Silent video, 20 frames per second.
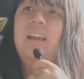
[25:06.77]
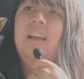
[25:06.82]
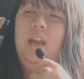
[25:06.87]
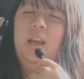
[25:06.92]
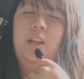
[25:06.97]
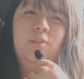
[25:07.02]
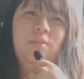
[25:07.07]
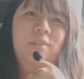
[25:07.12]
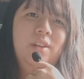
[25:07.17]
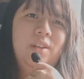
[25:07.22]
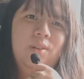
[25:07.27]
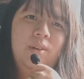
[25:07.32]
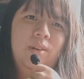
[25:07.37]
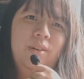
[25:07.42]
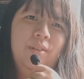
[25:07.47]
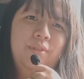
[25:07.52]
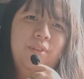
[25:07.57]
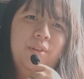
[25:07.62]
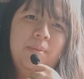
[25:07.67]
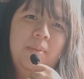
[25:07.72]
I don't really know how
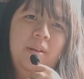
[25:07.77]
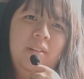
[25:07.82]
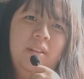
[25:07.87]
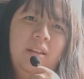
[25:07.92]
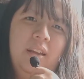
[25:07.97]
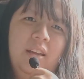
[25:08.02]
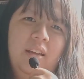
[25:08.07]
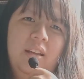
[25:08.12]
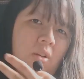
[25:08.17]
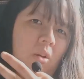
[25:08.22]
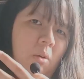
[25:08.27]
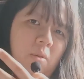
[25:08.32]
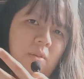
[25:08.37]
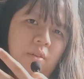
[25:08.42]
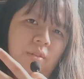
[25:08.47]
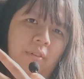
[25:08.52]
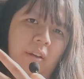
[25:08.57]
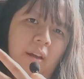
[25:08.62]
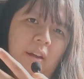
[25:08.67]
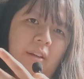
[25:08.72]
to feel about that. Thought it
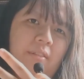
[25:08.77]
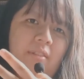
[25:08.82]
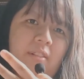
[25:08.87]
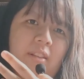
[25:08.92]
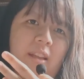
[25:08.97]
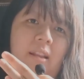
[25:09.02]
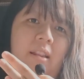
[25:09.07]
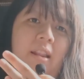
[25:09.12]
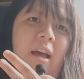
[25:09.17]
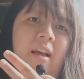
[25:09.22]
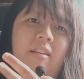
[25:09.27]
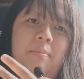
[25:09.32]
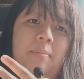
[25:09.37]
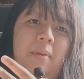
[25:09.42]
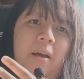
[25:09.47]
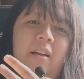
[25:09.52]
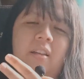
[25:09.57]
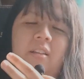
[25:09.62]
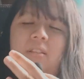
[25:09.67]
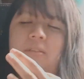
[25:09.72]
was fine, that last
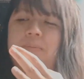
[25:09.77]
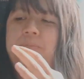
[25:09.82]
part.